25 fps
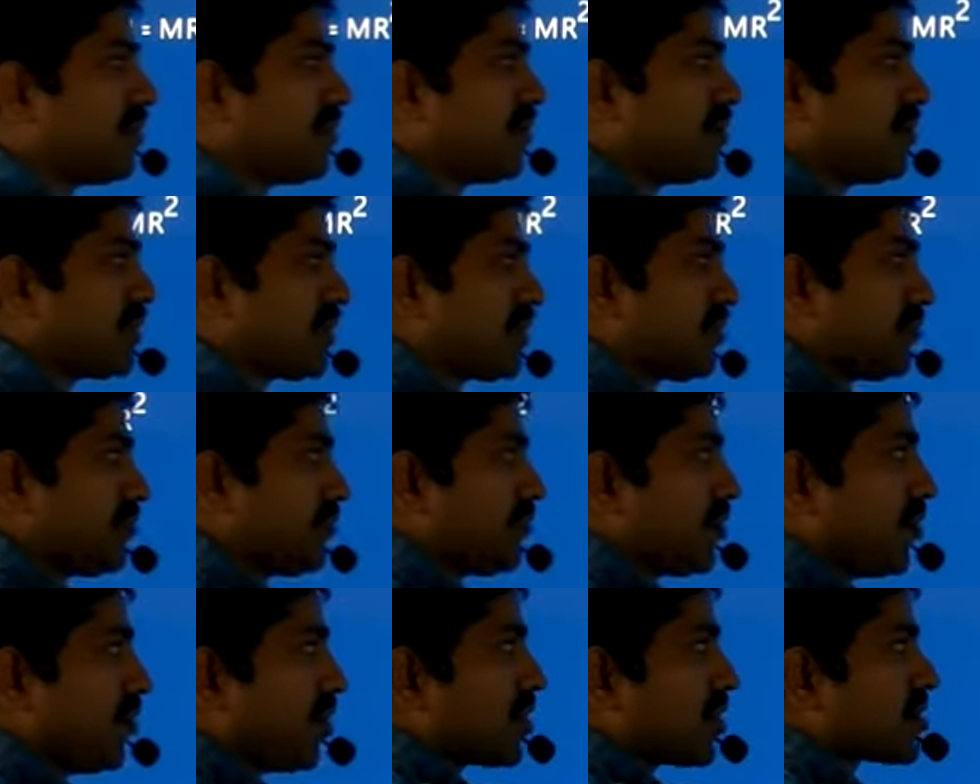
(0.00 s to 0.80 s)
some amount
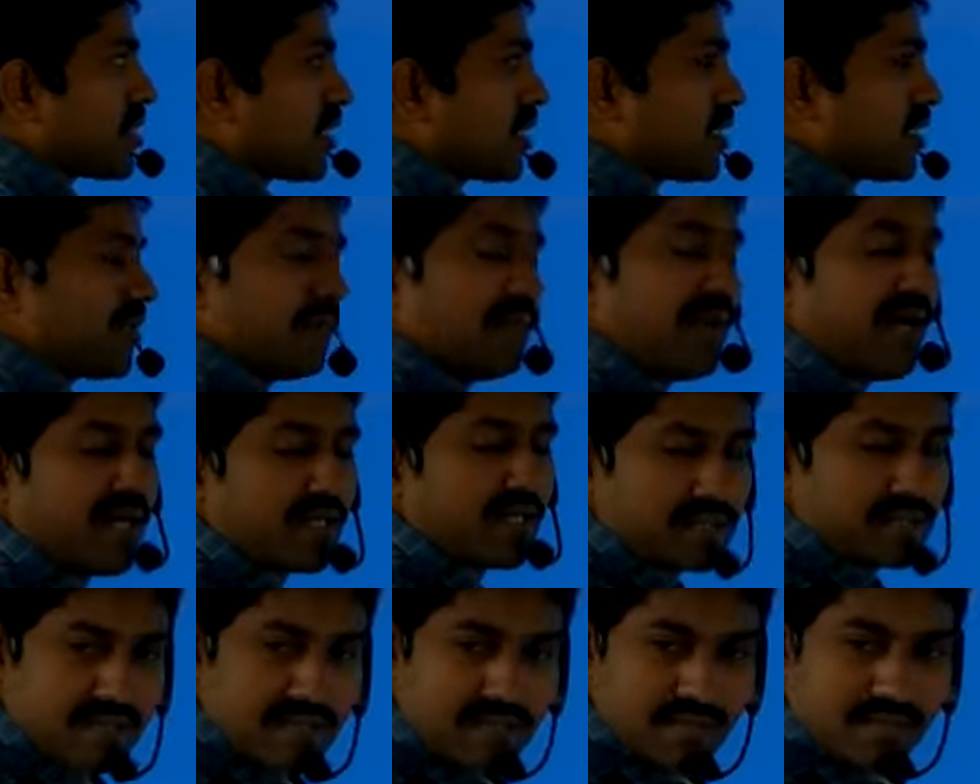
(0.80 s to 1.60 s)
of force on the
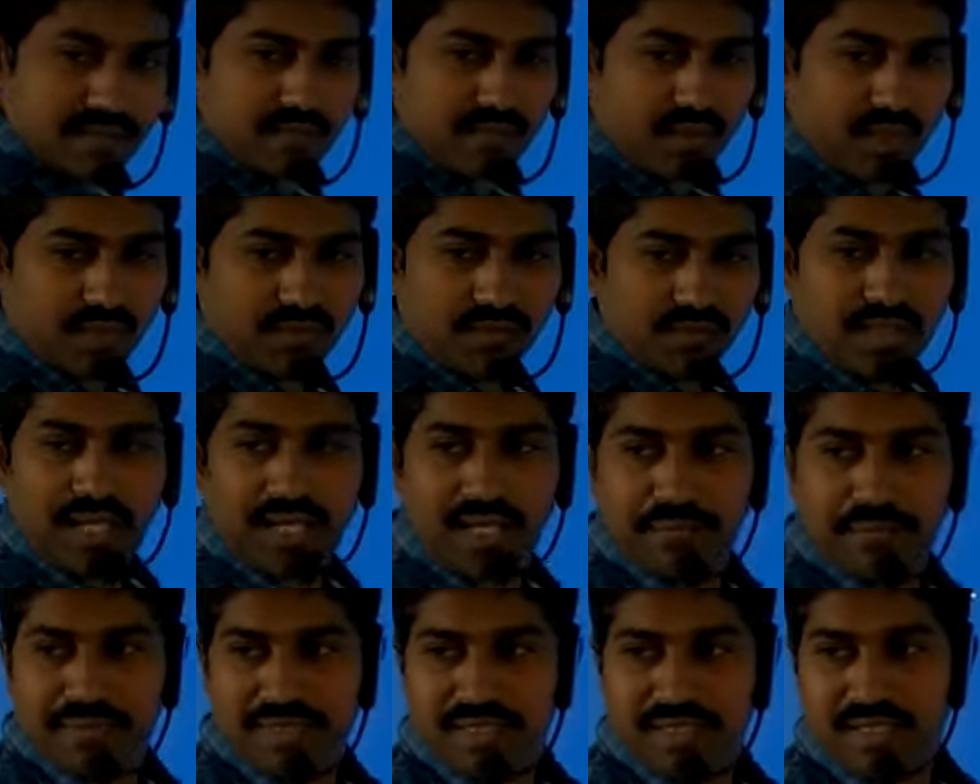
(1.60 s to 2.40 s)
mass, what
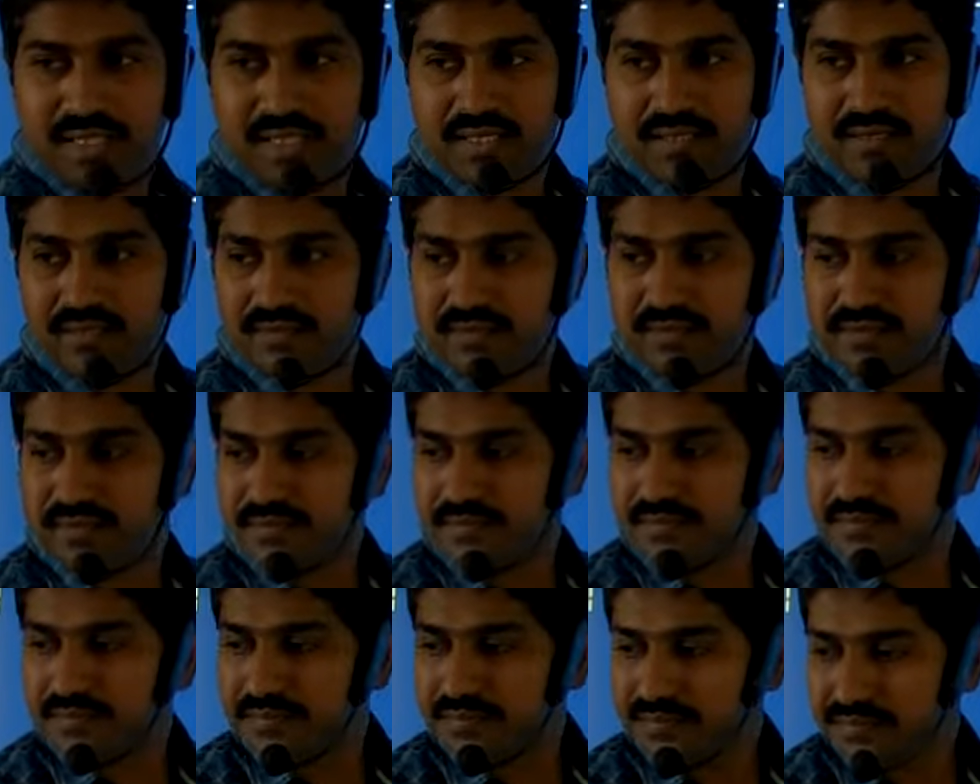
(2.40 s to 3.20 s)
will happen then?
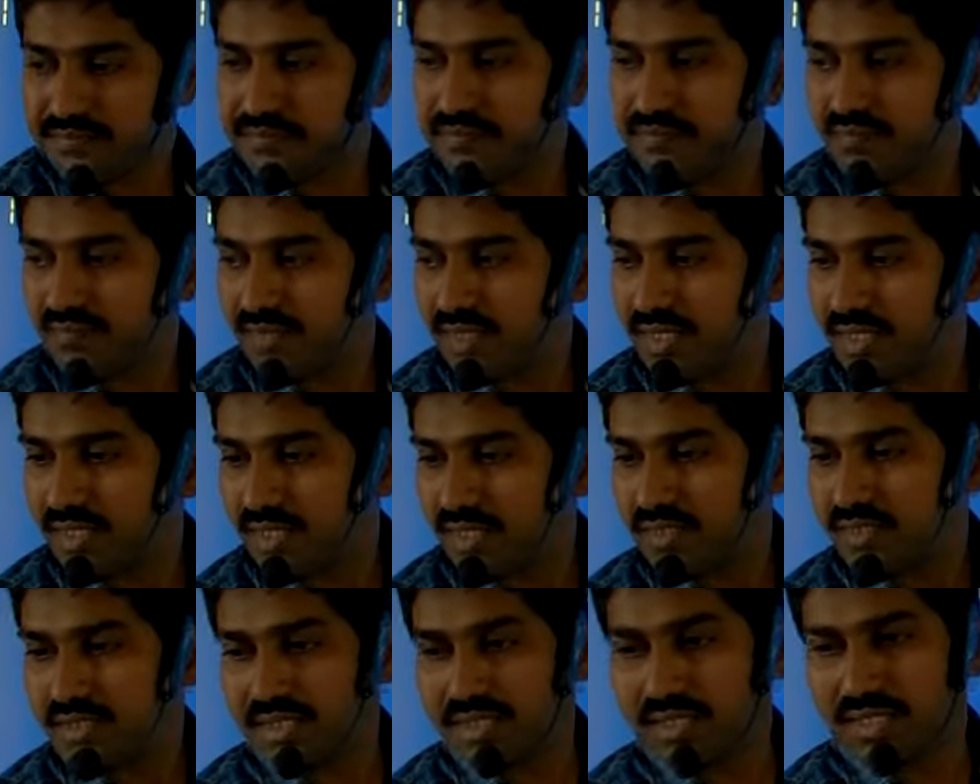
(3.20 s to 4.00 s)

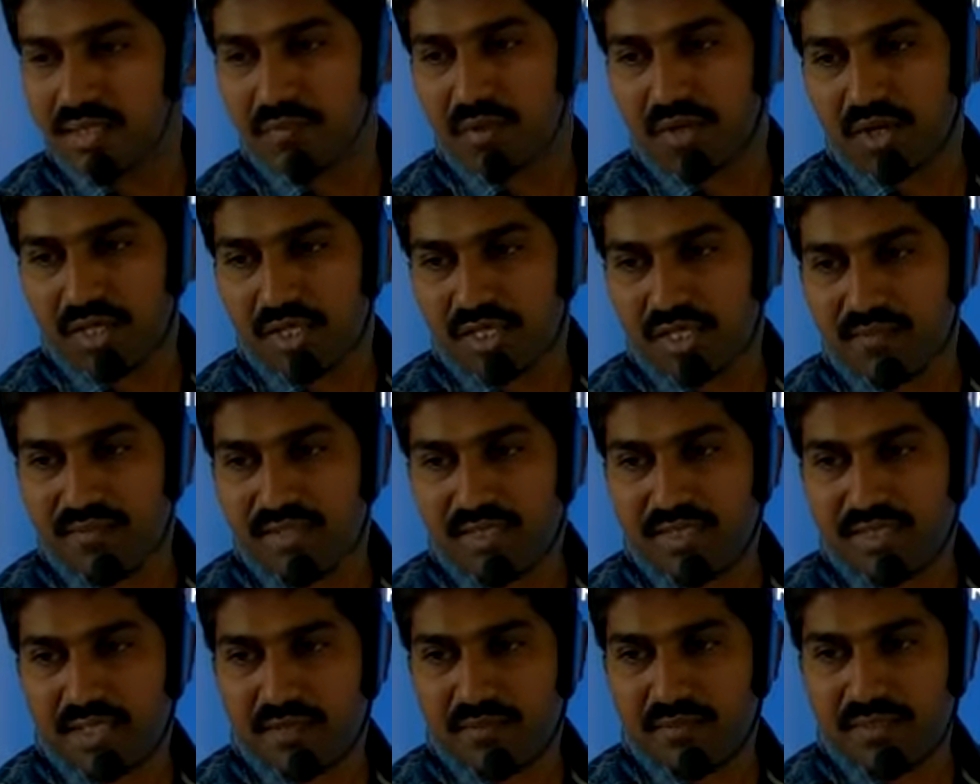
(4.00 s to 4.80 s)
Then the
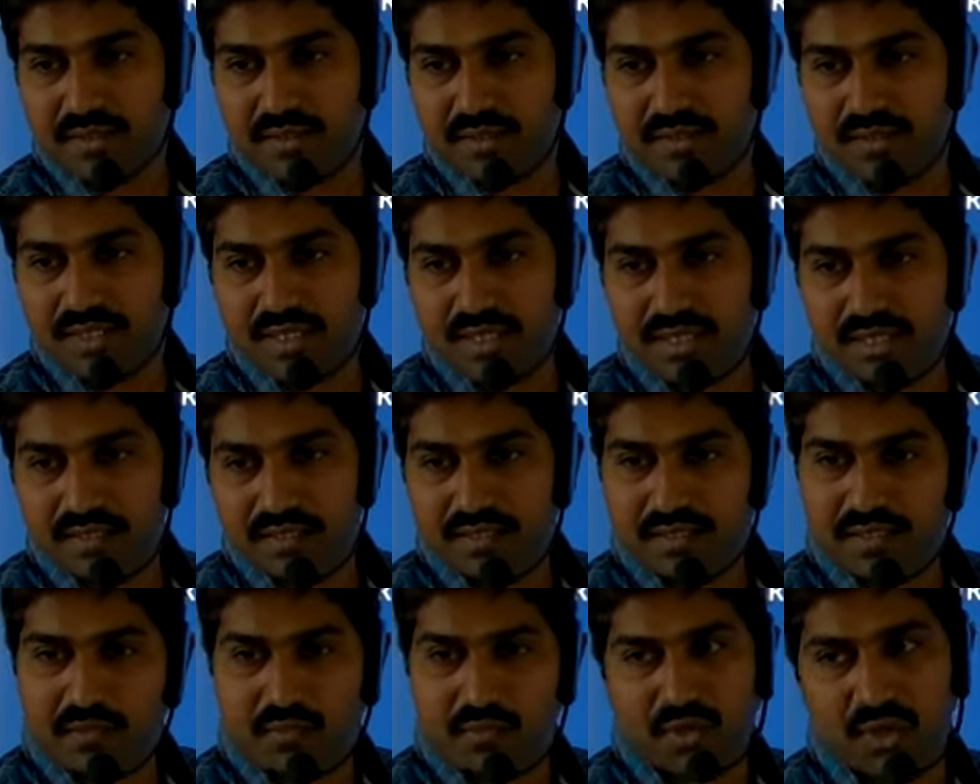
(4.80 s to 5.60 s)
body will come into the
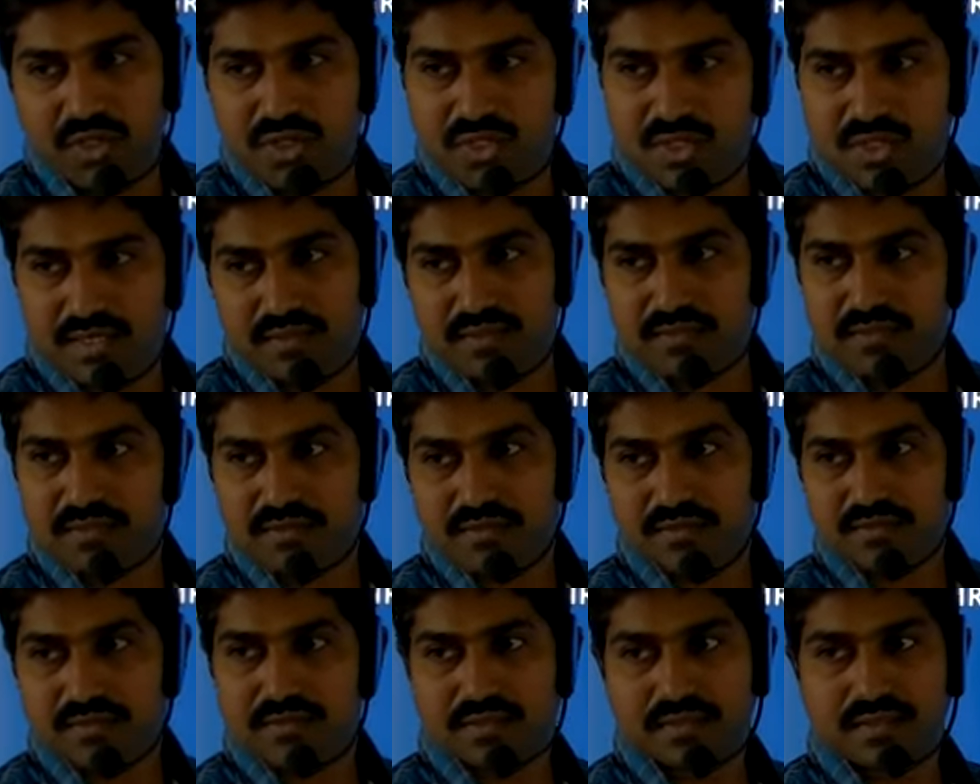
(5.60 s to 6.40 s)
motion.
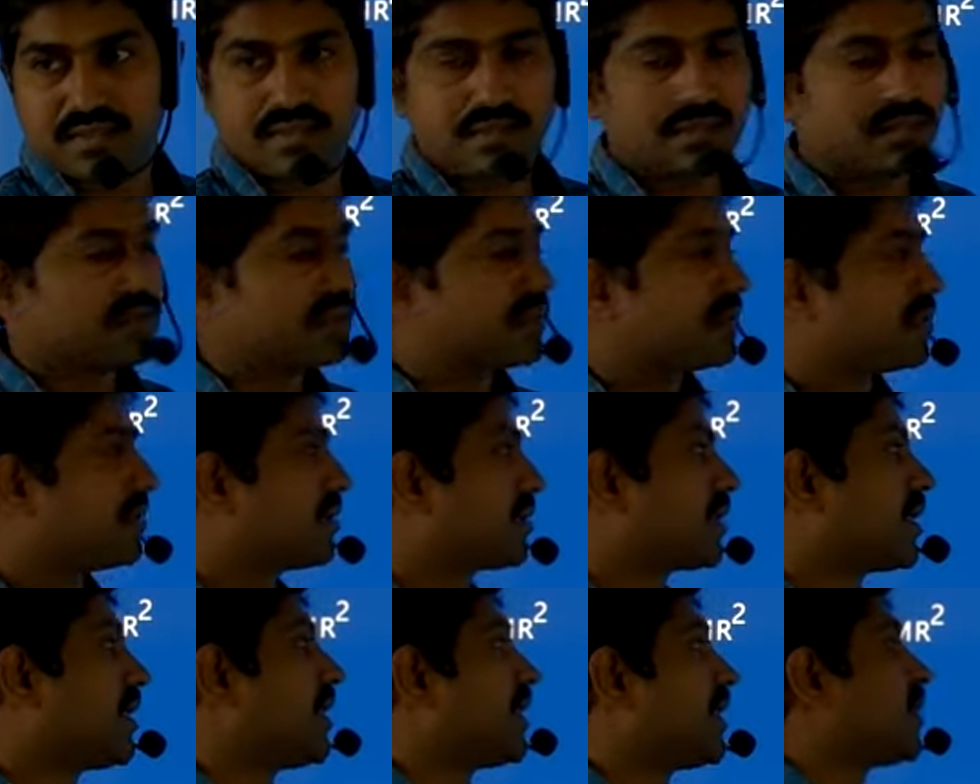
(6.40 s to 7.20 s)

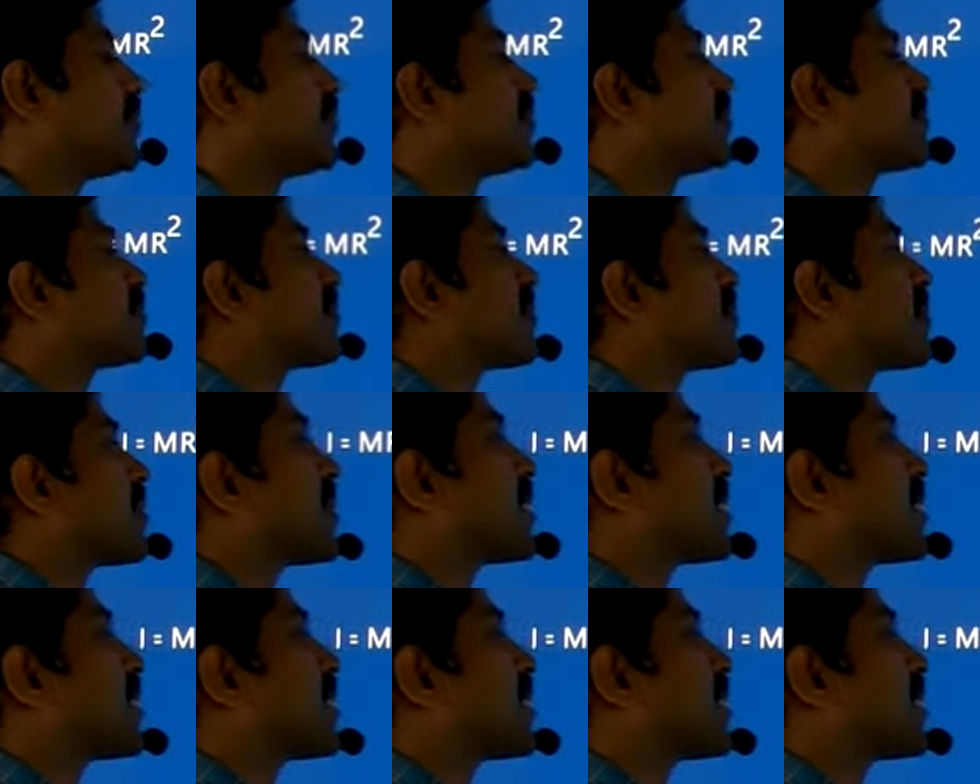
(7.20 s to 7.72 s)
Okay.